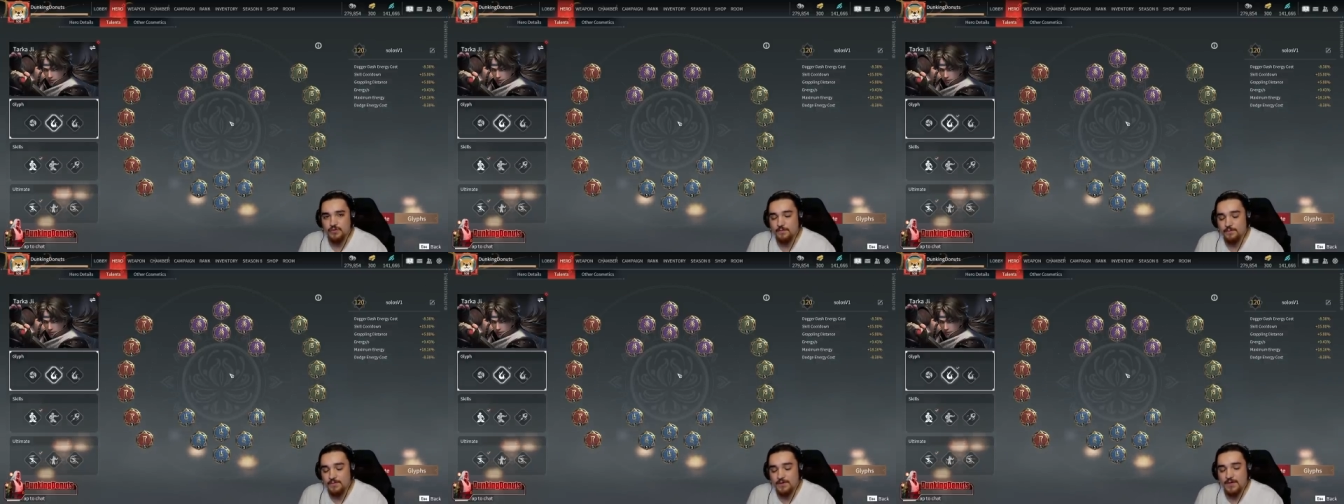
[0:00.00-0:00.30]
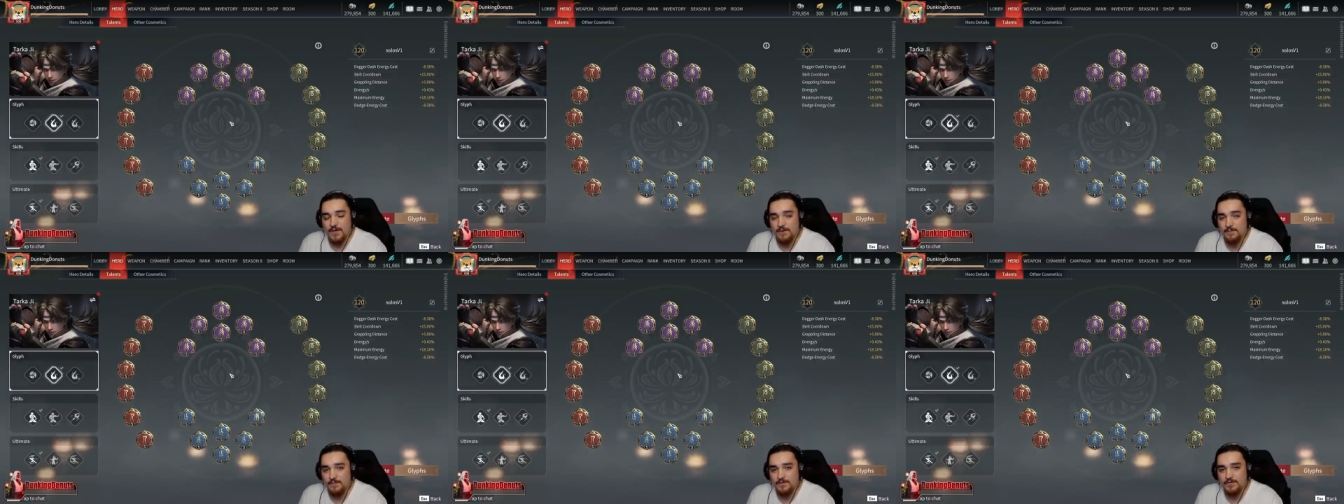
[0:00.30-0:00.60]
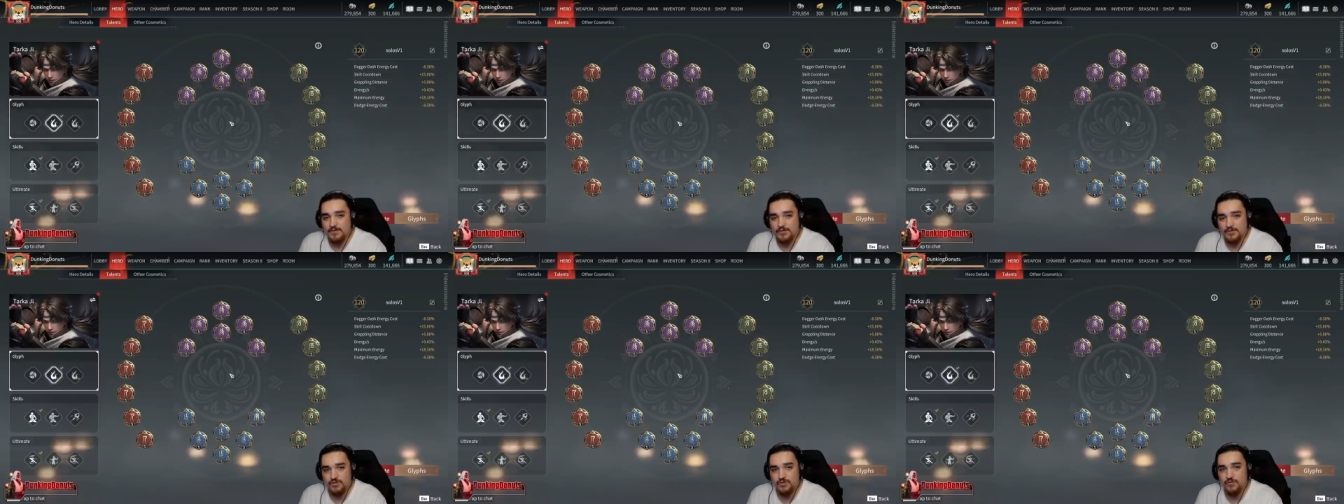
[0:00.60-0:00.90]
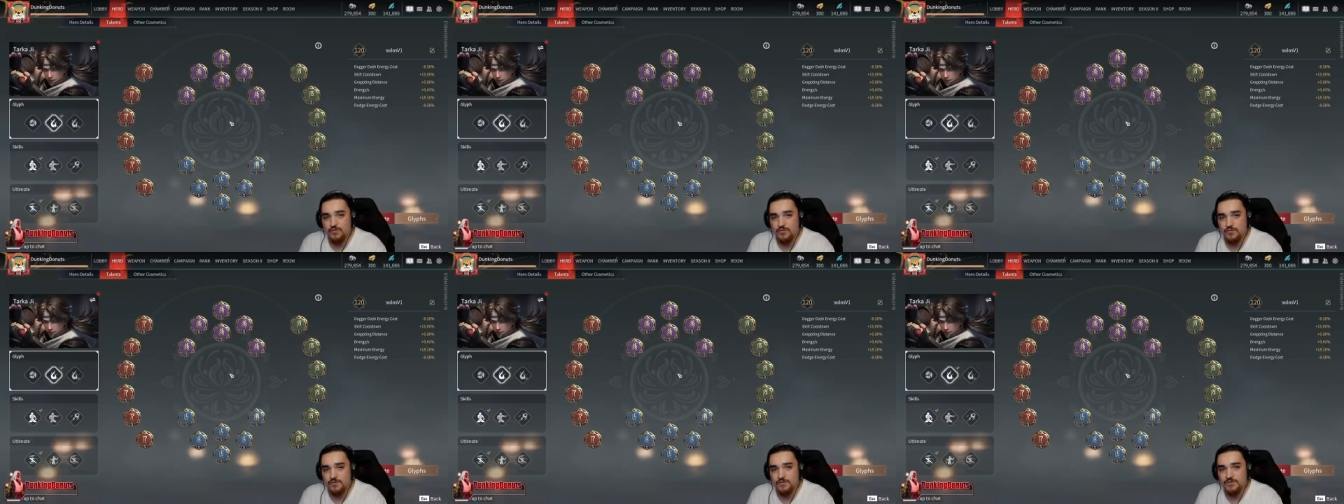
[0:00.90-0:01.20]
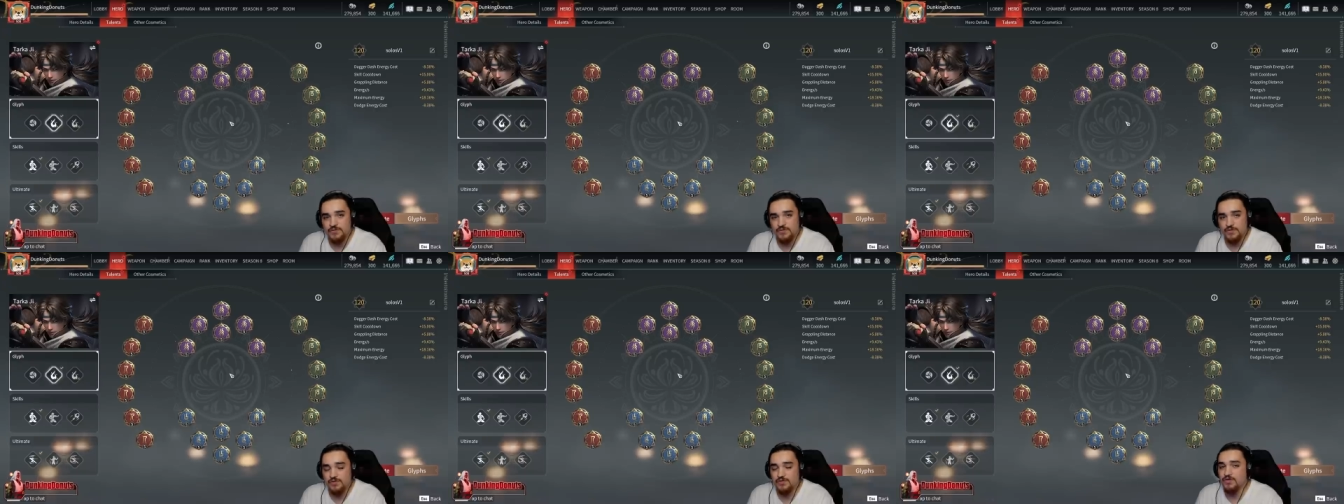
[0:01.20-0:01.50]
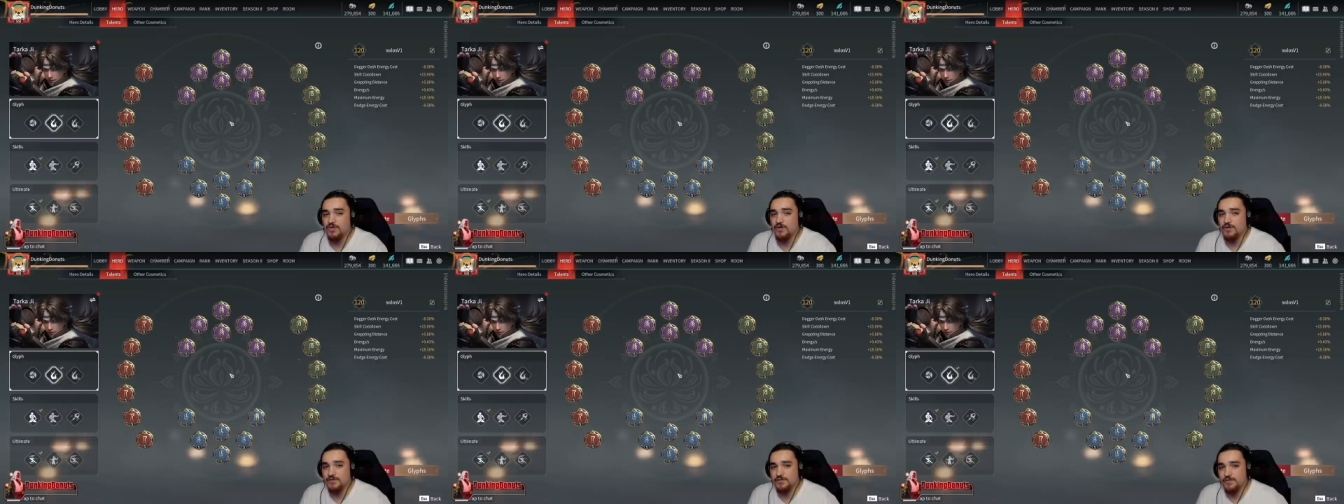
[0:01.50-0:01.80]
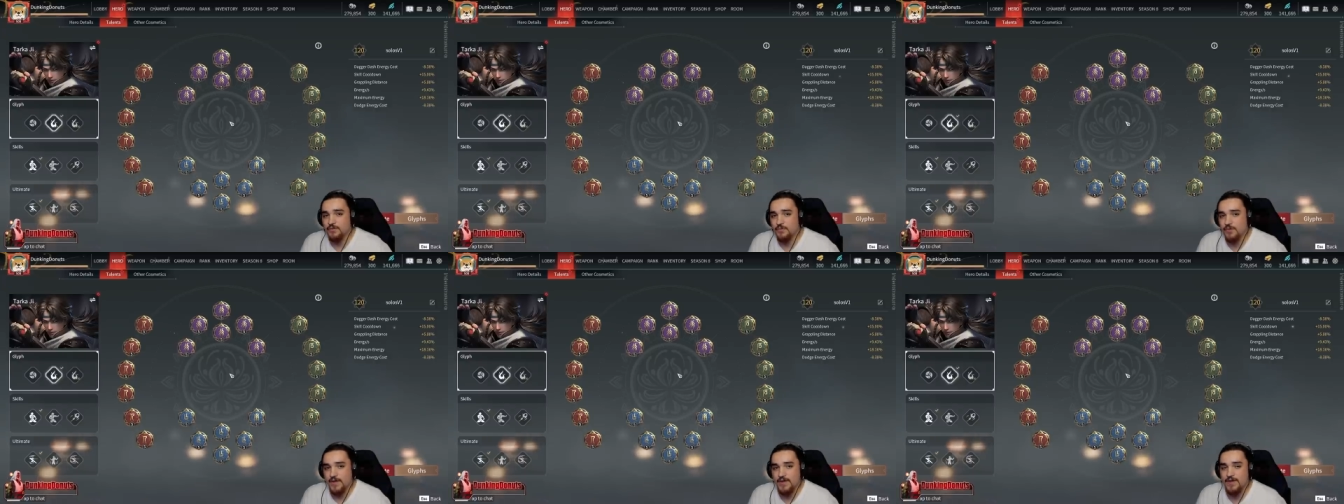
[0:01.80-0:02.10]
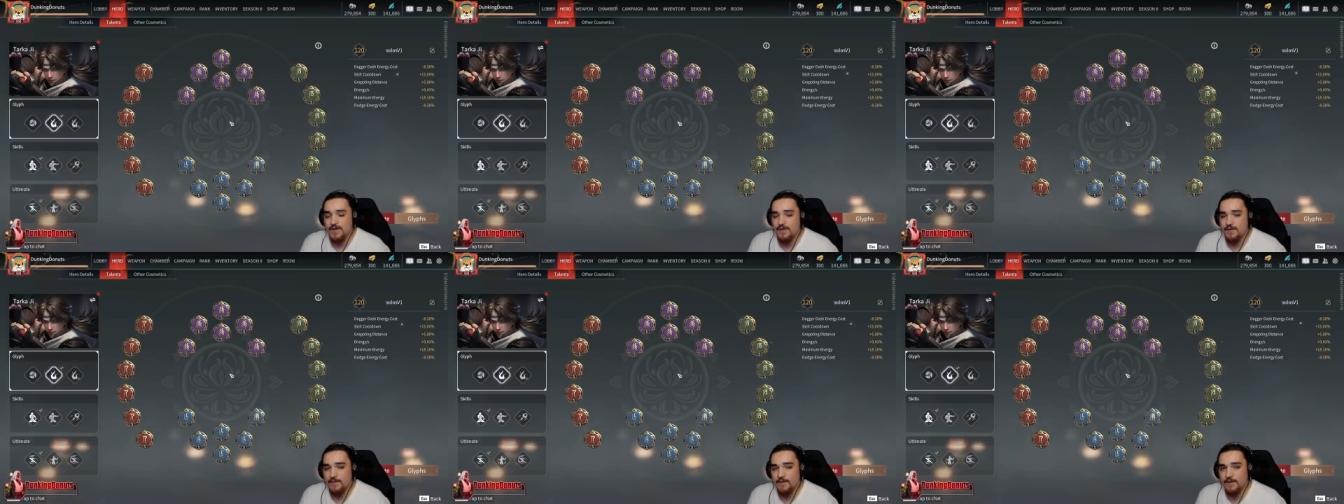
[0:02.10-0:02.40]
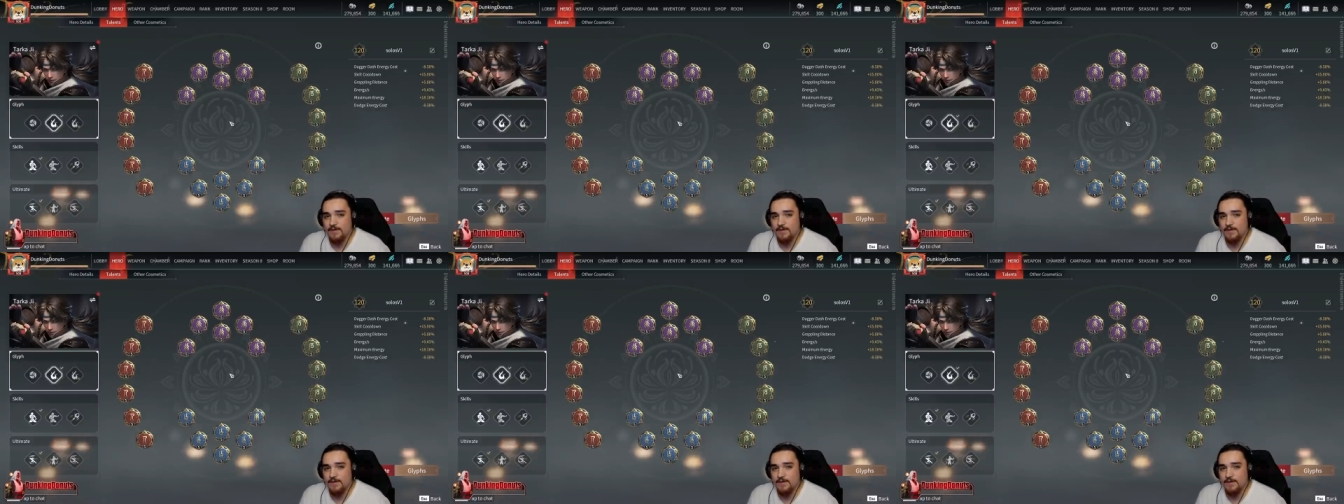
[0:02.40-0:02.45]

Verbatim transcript: be able to choose to dodge away